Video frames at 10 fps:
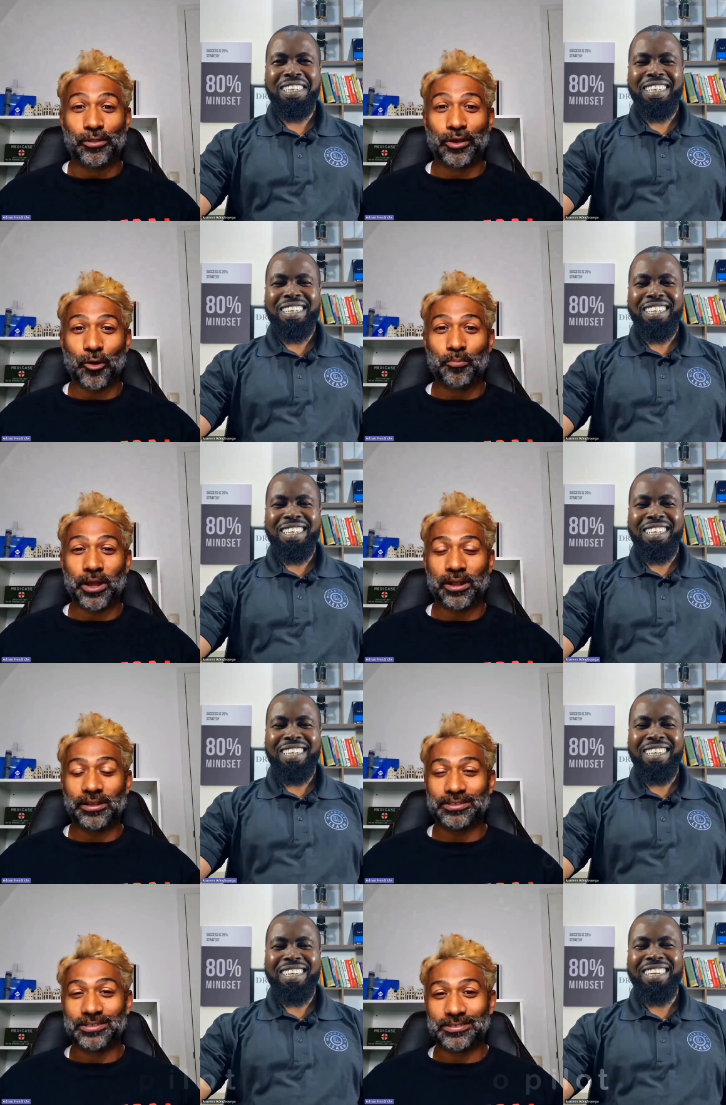Speaker 1: the
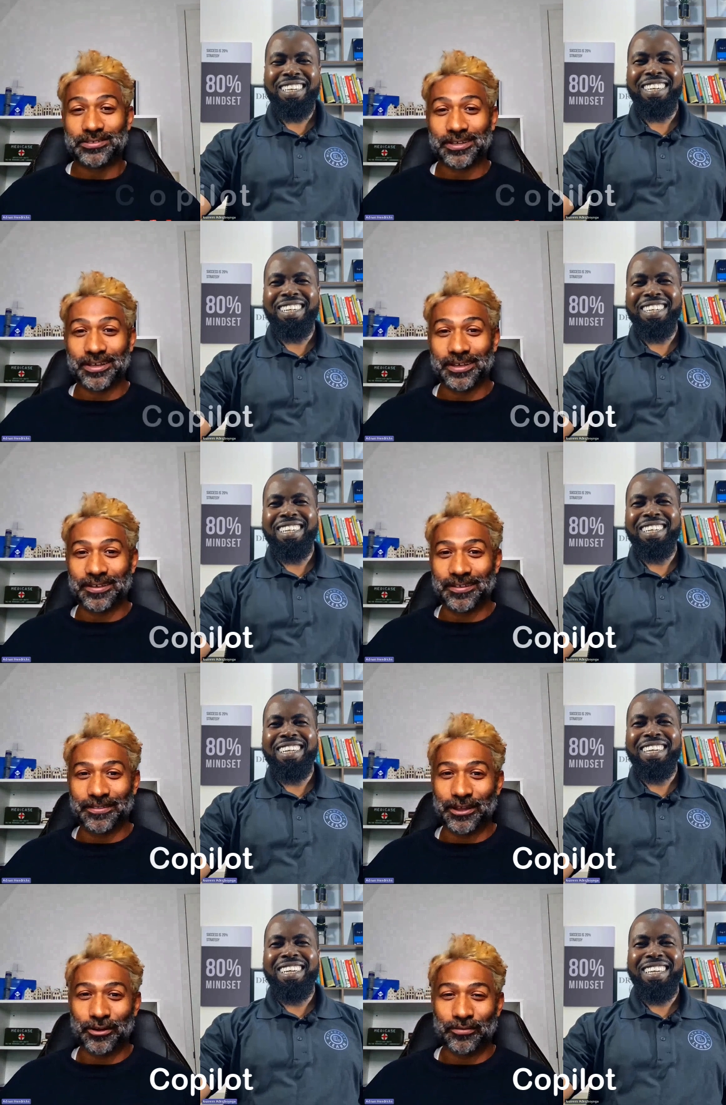co-pilots uh,
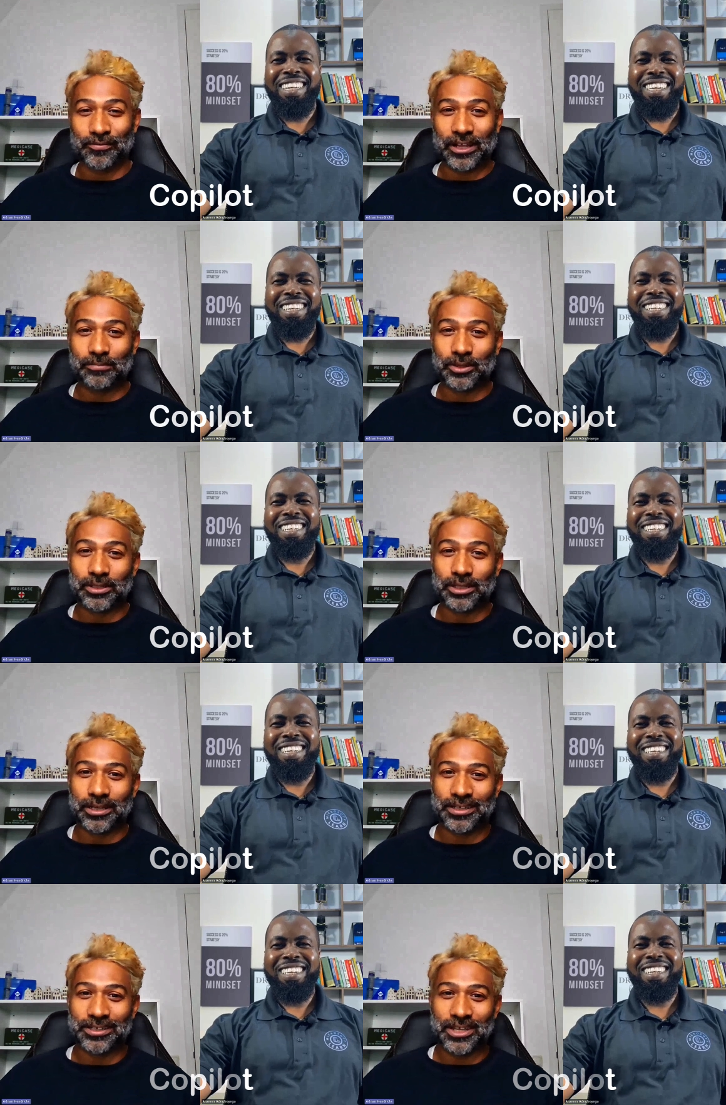that are available, uh,
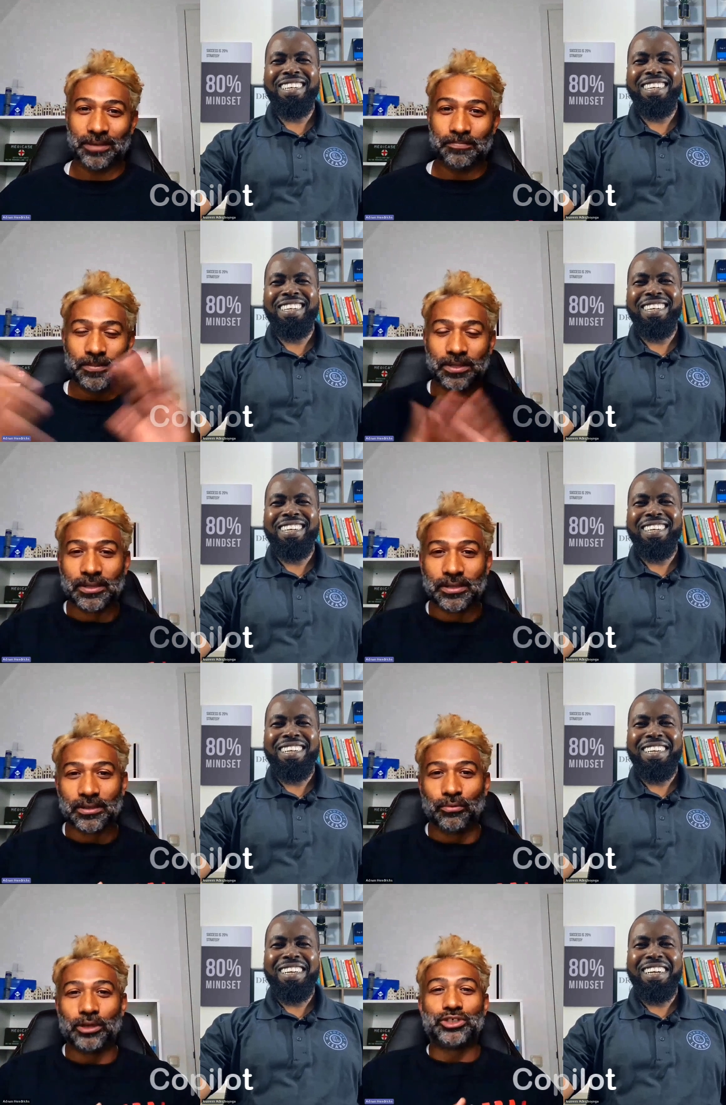Kazeem?
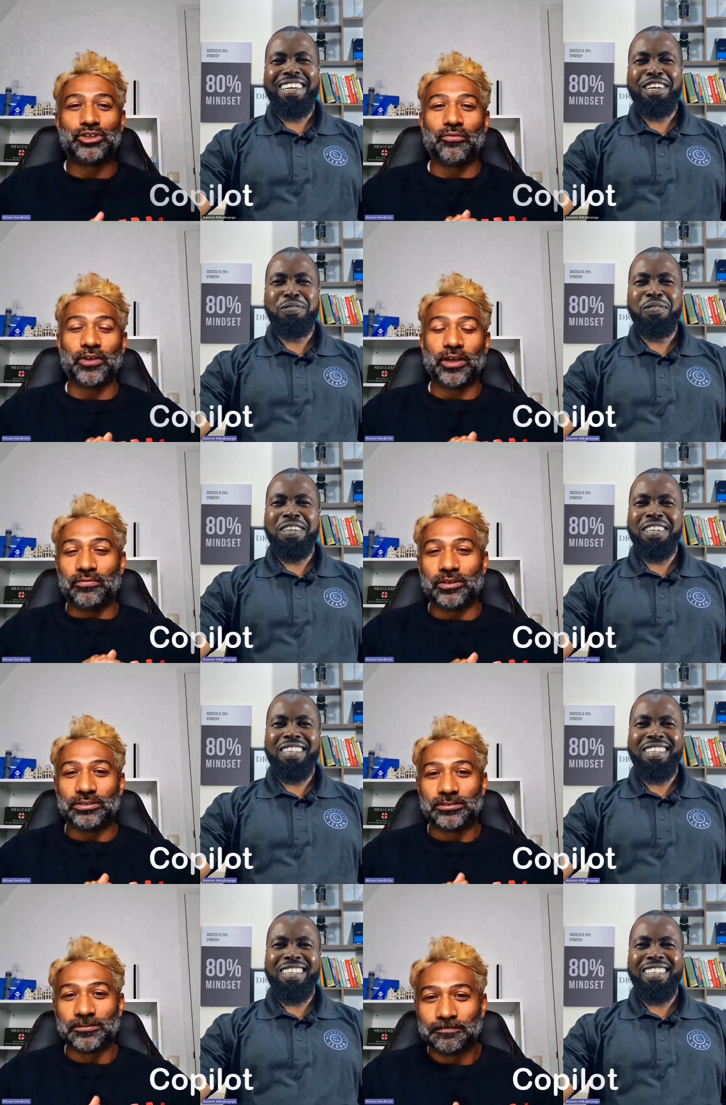What's your uh, favorite? Well,
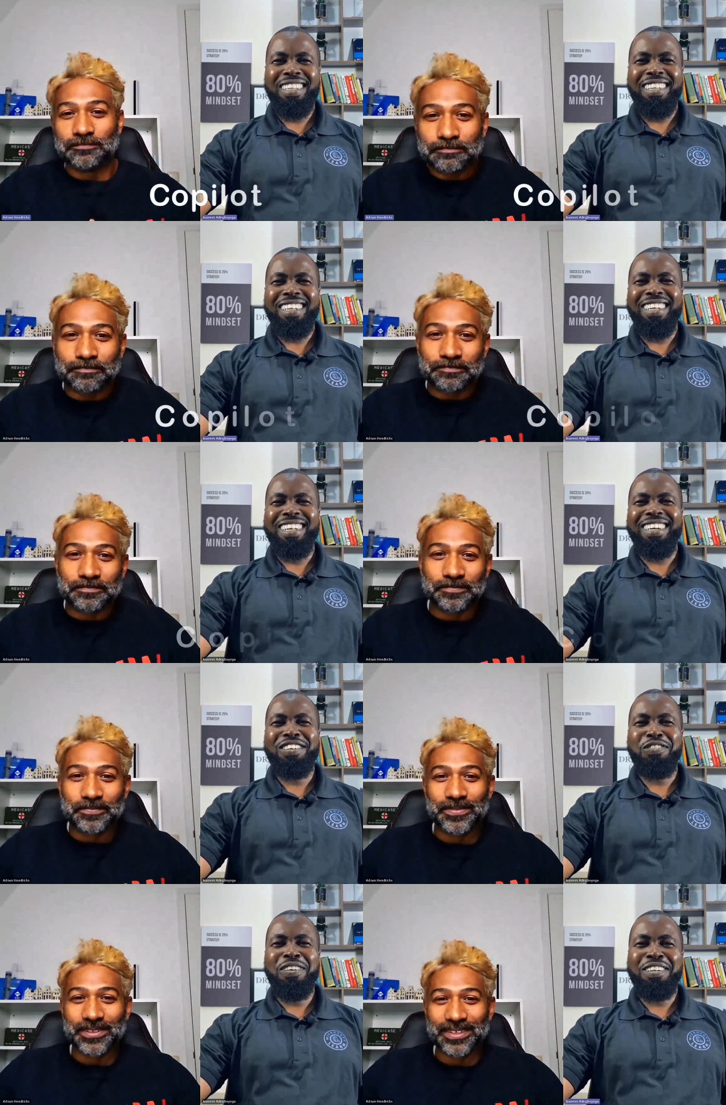
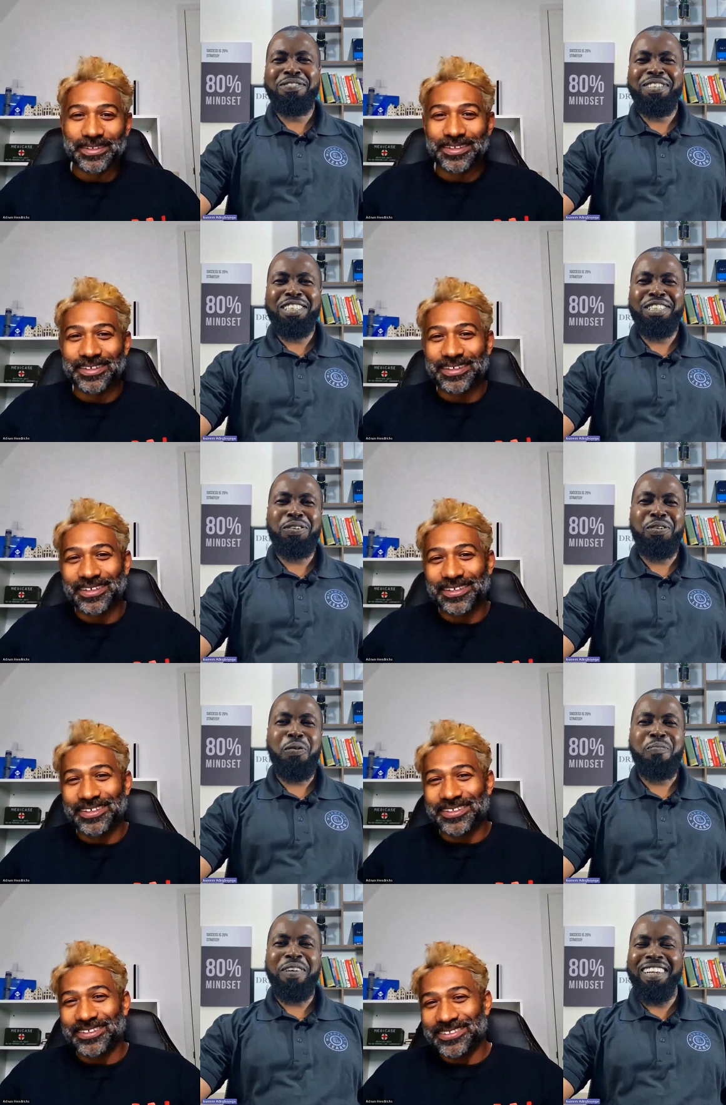
Speaker 2: well, for the
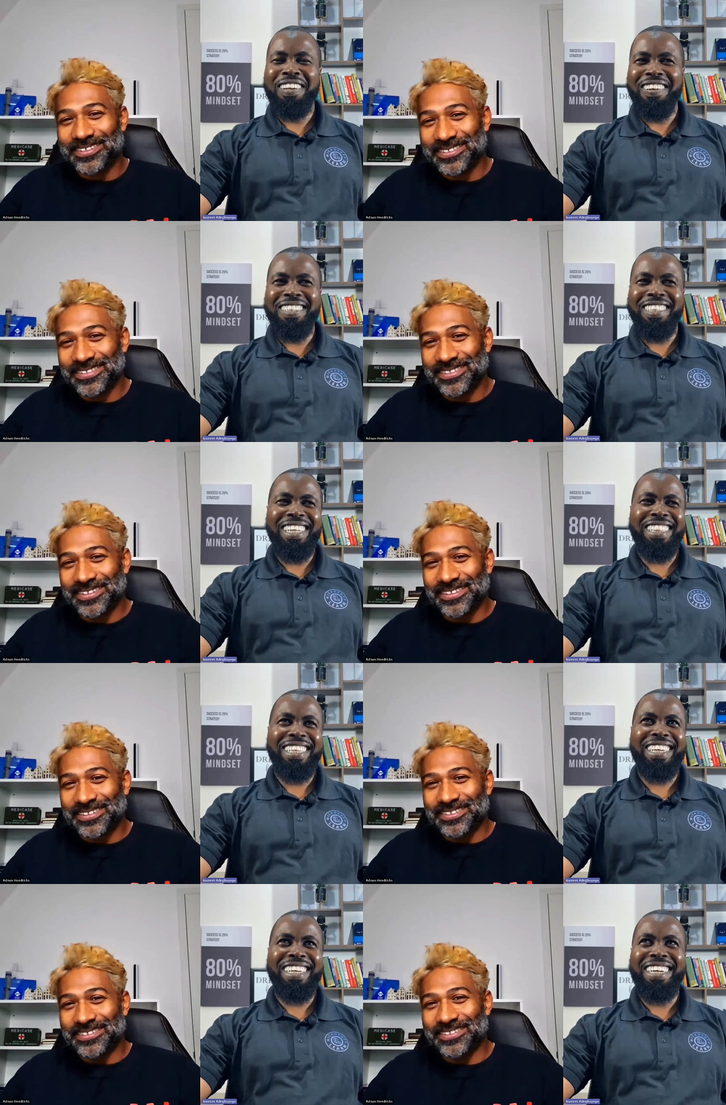co-pilot, I
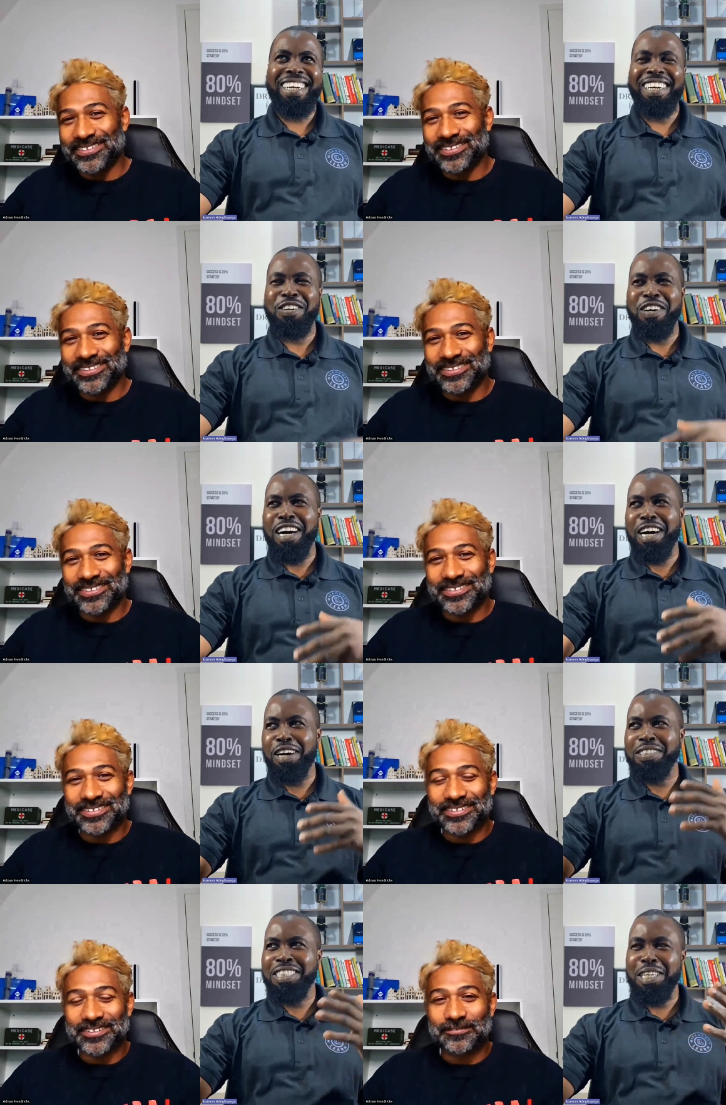think uh, I
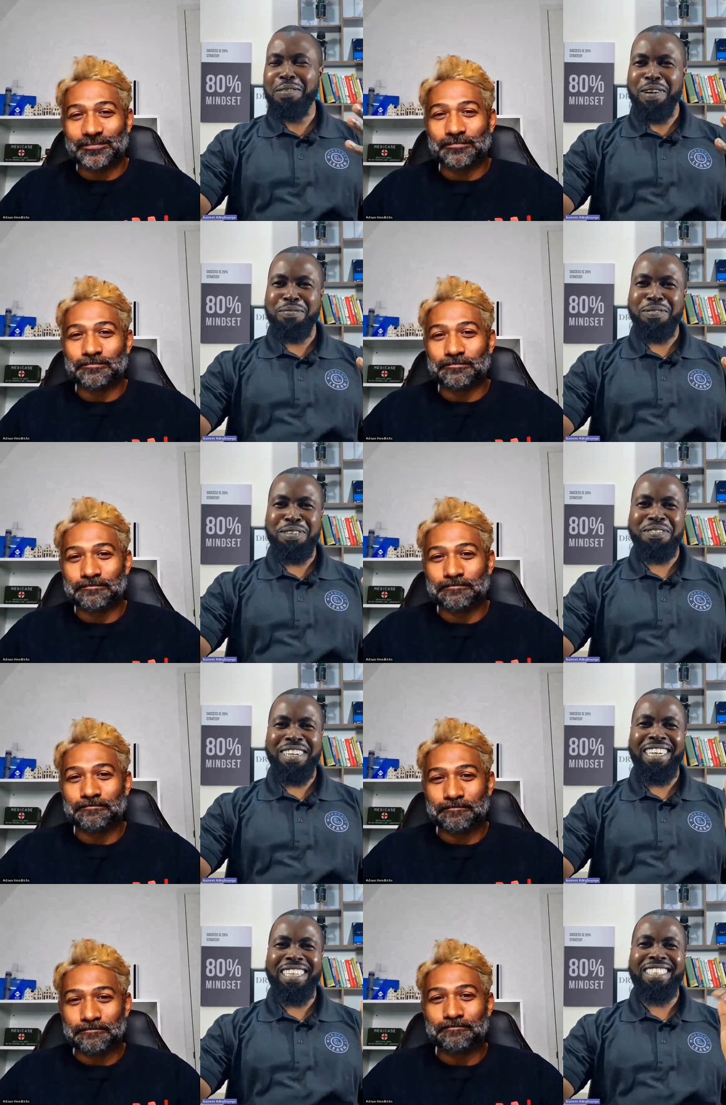would say my
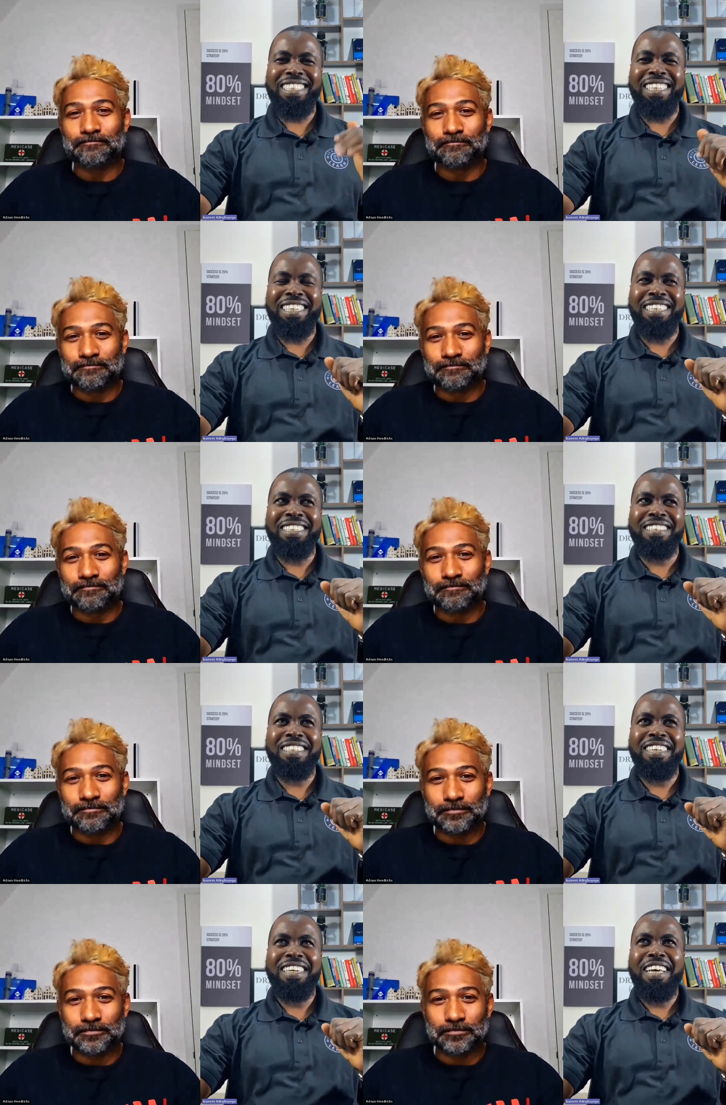favorite is
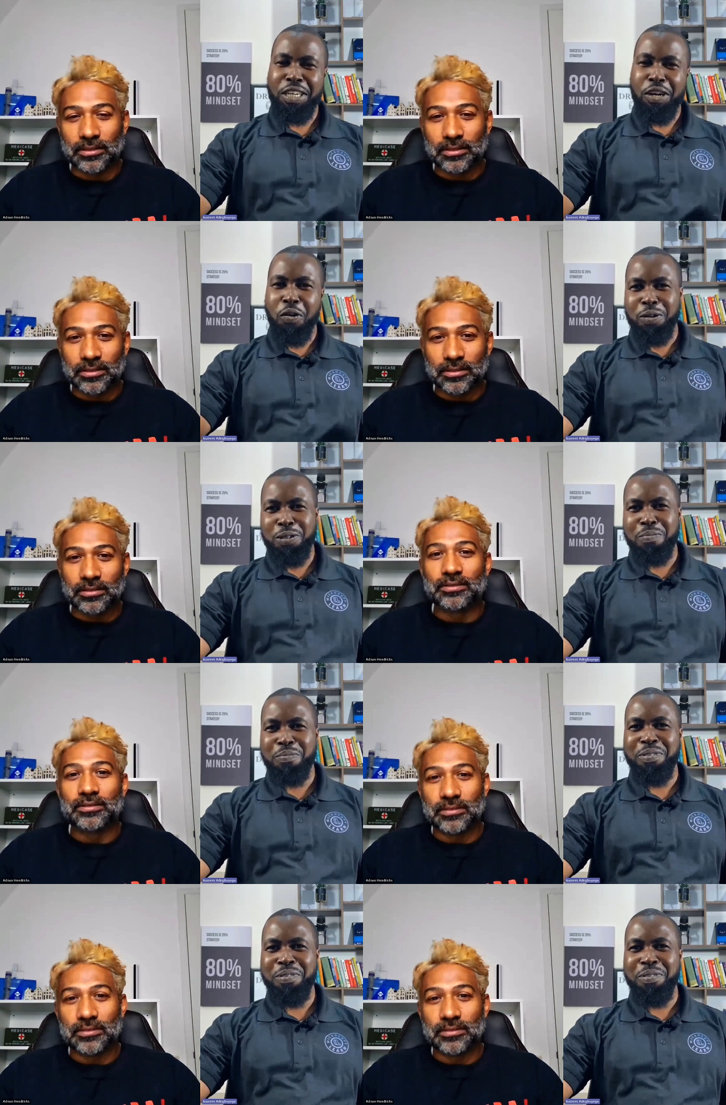the old